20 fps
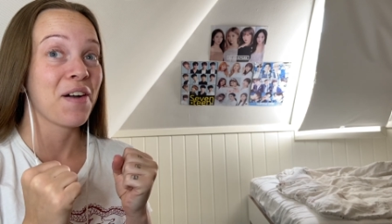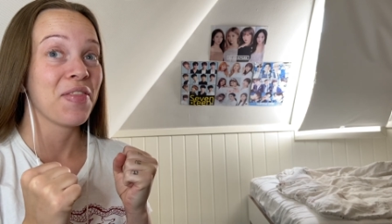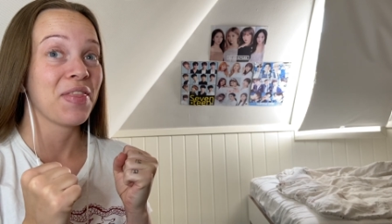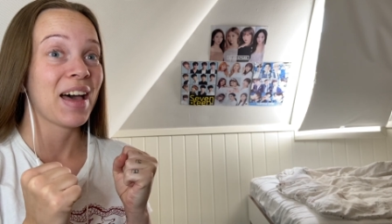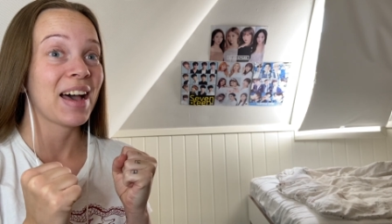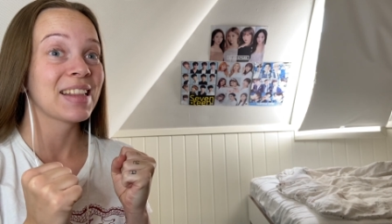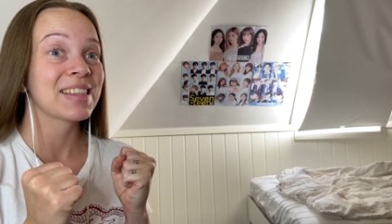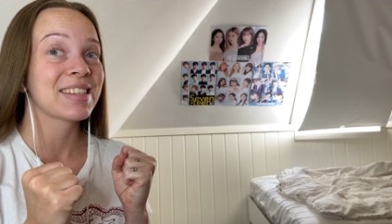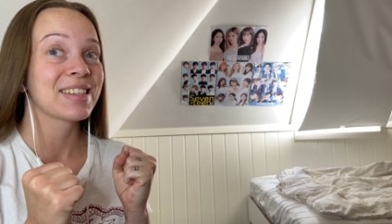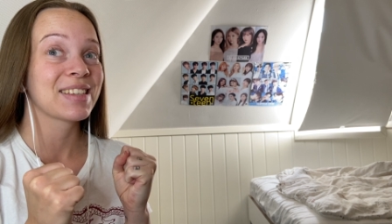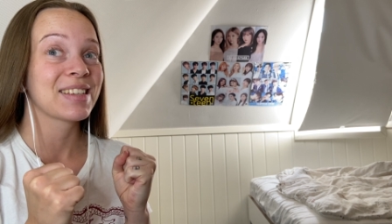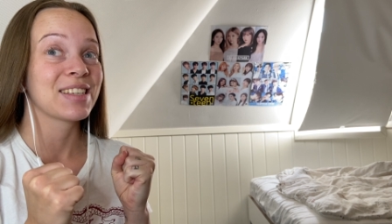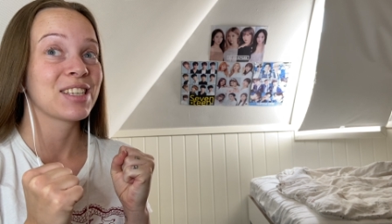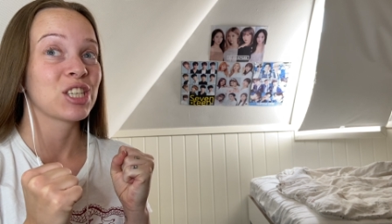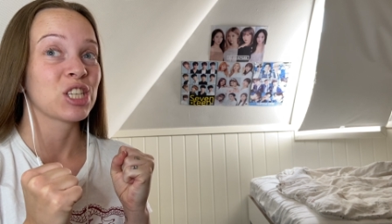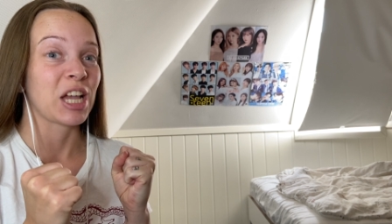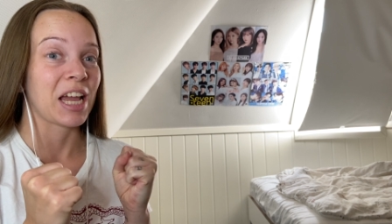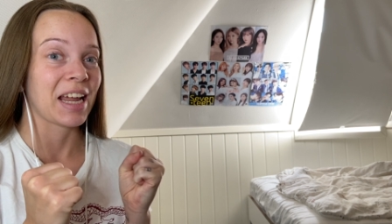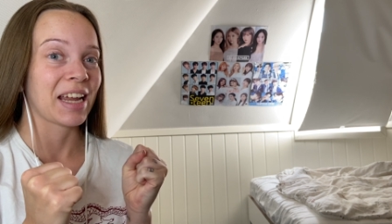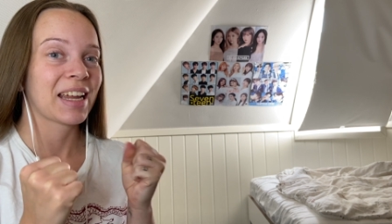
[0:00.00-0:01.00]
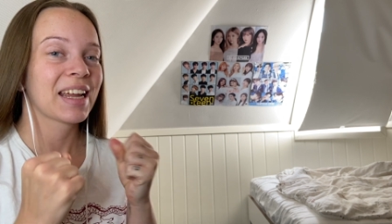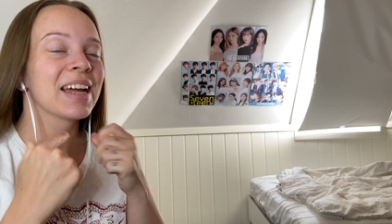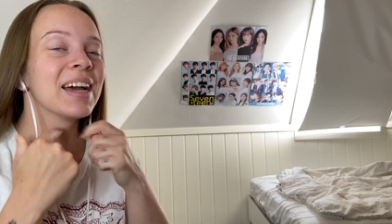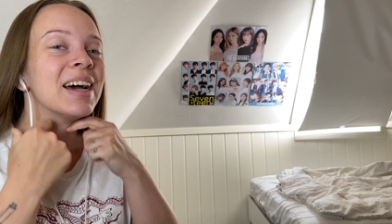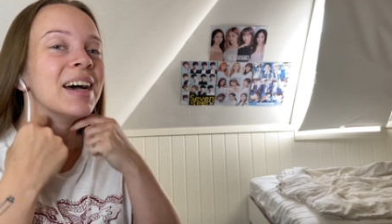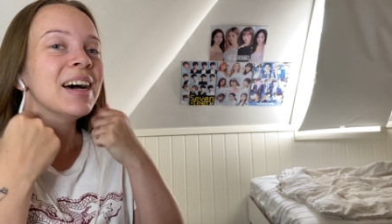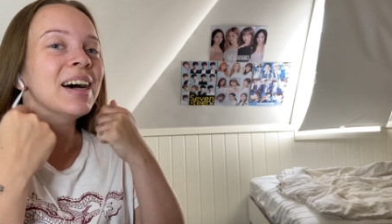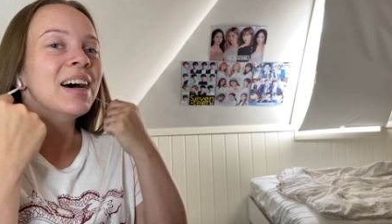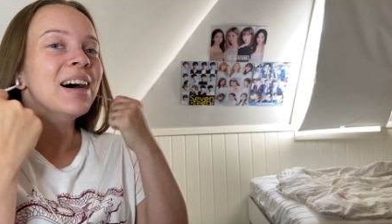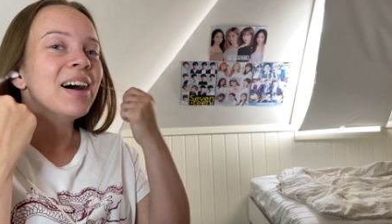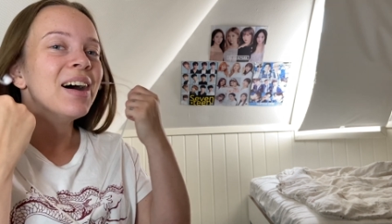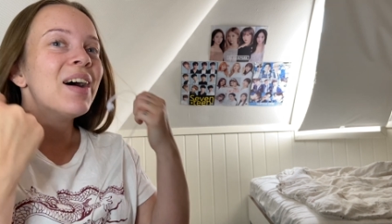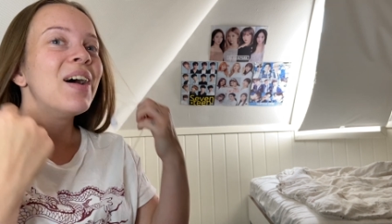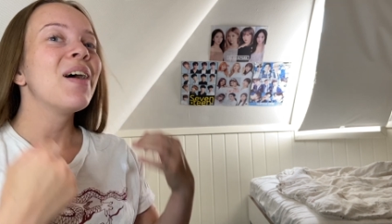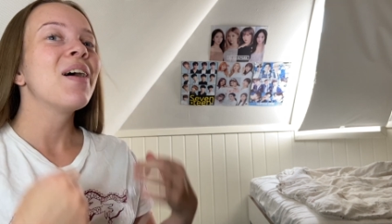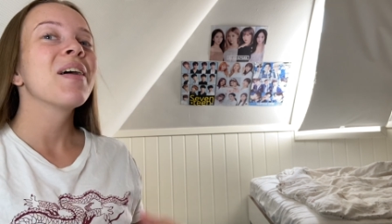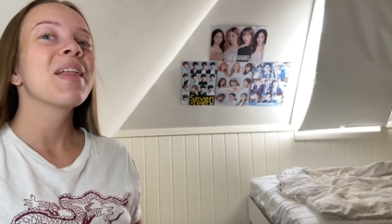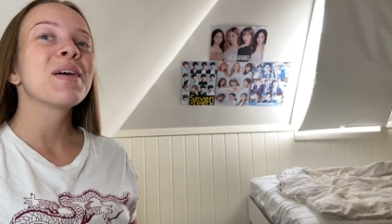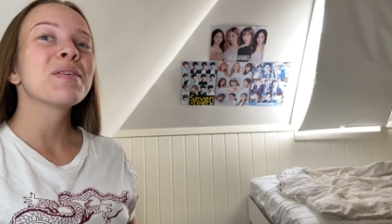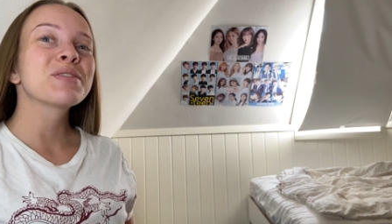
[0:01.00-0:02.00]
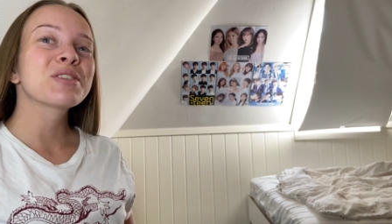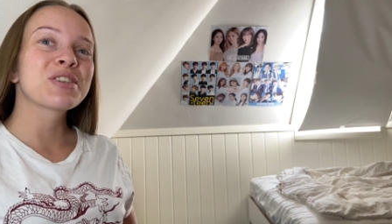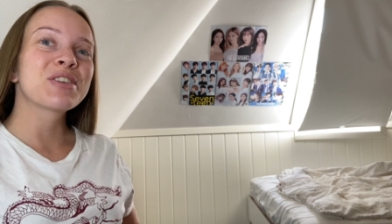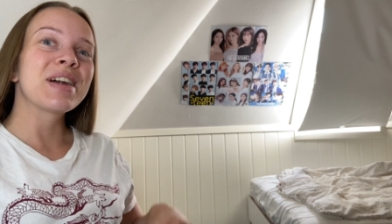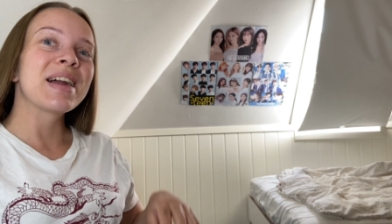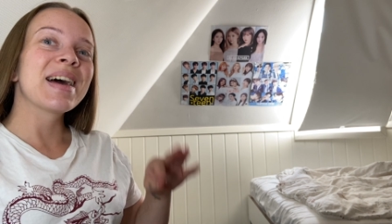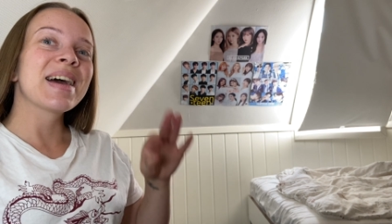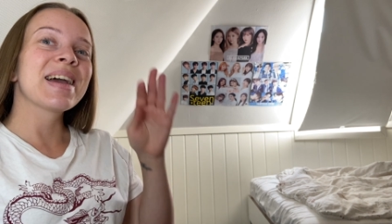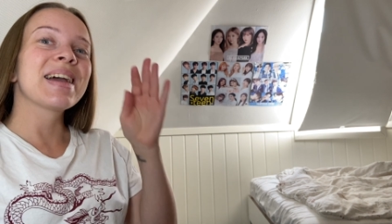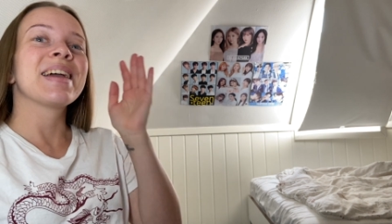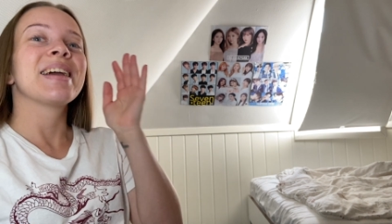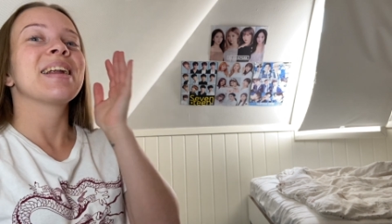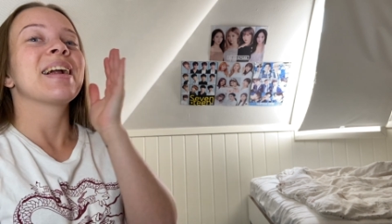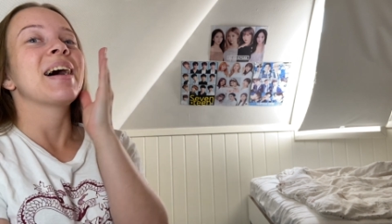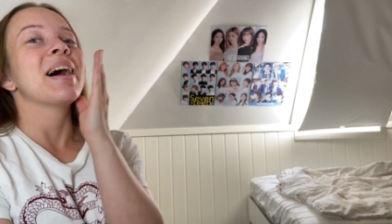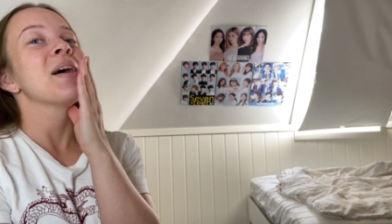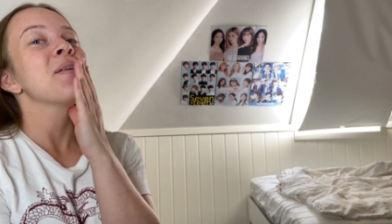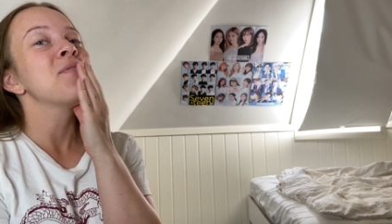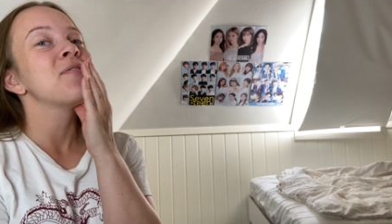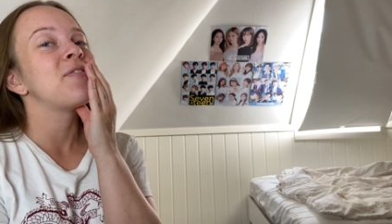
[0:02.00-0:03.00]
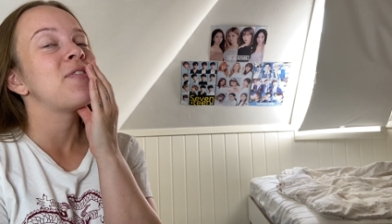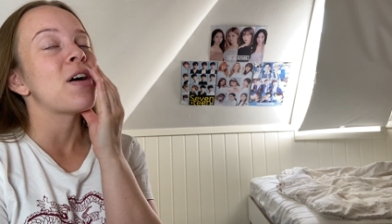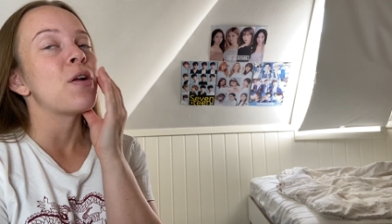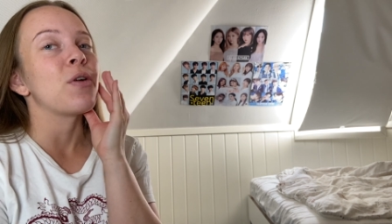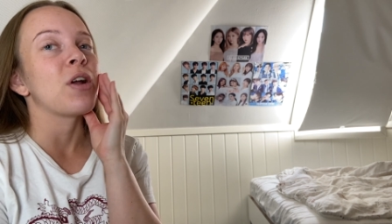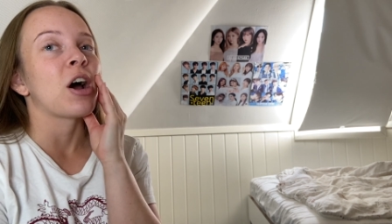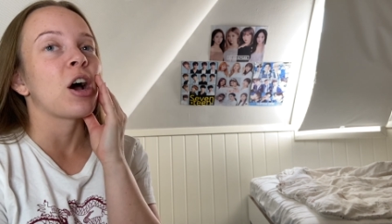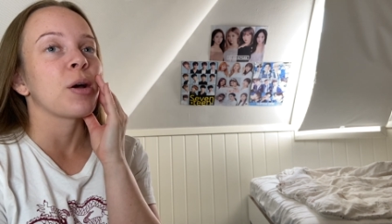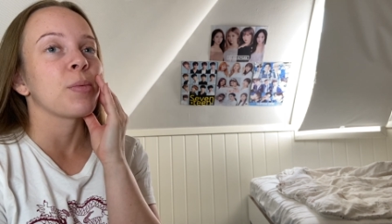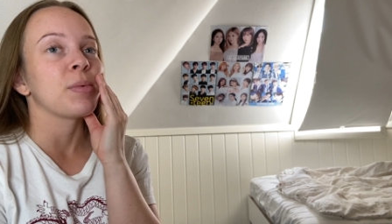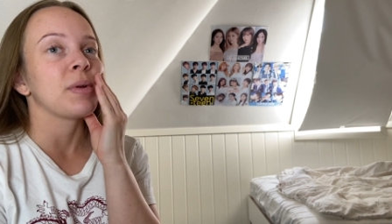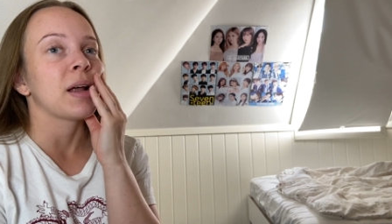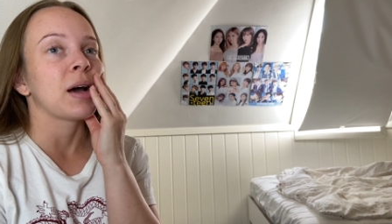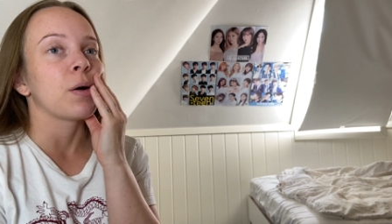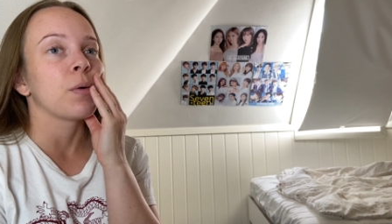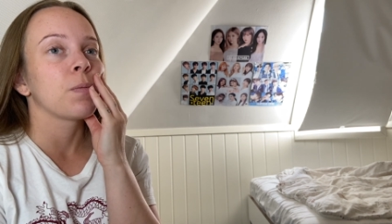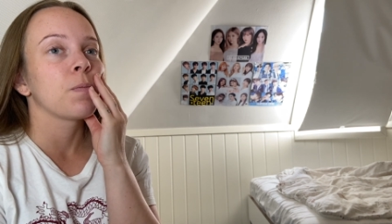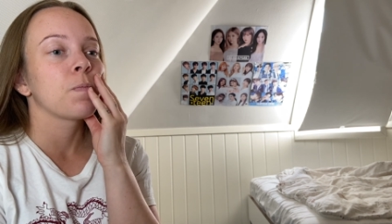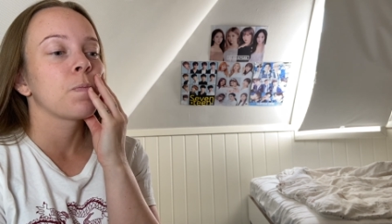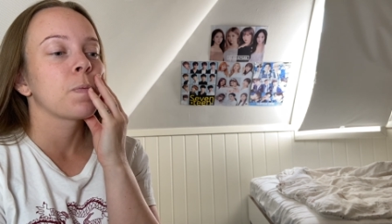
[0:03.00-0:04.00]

that's sick. Oh, that was great. I'm very hyped now.